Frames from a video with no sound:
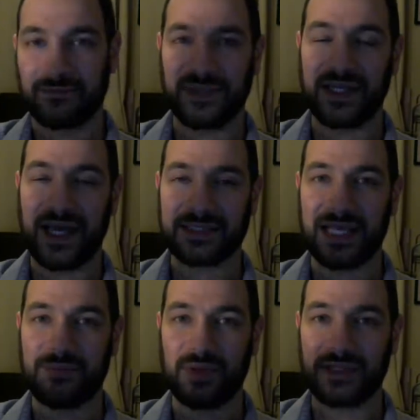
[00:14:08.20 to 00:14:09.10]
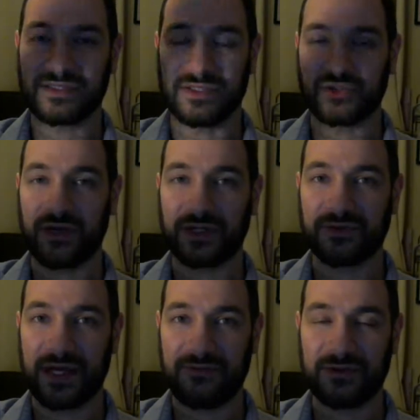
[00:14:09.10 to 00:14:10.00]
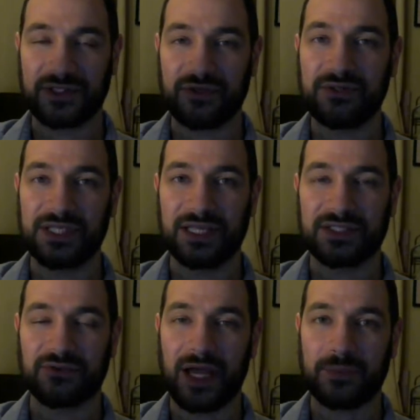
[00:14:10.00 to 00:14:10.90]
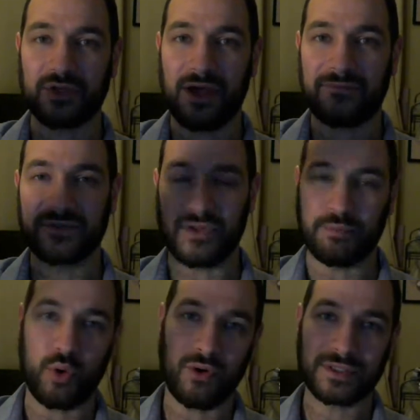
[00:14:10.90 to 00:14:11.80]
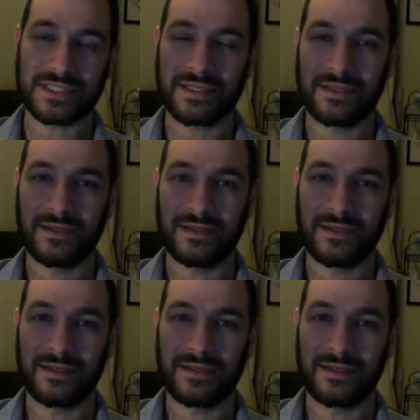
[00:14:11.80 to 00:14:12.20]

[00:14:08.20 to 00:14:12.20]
the next step is the truck driver, as soon as it gets dropped off to the port,